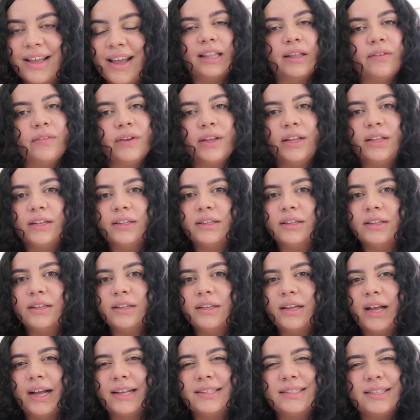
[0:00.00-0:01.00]
Living
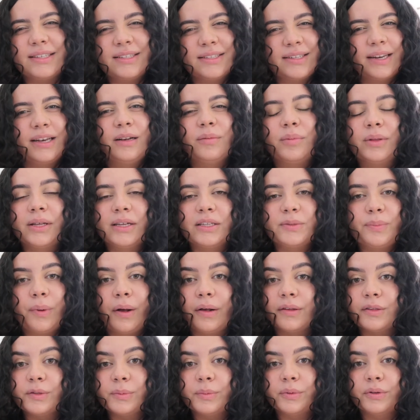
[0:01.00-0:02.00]
as sustainably as
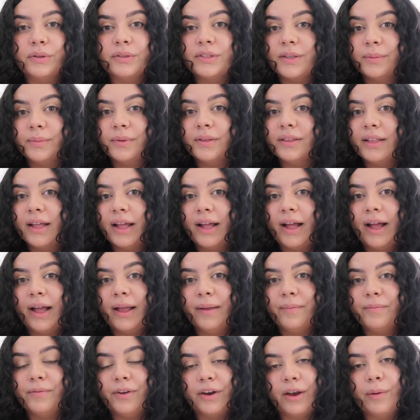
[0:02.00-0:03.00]
possible is something that
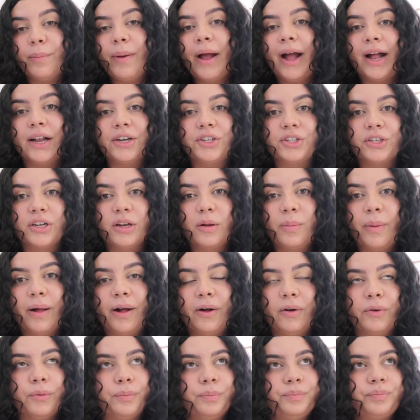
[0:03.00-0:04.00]
I'm very passionate
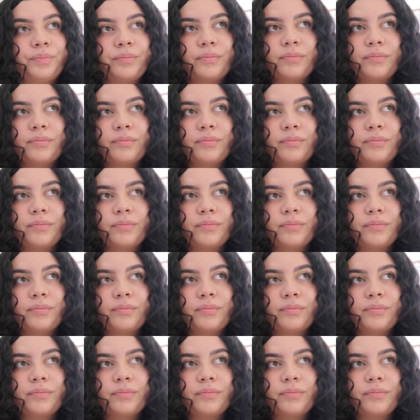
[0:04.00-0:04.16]
about.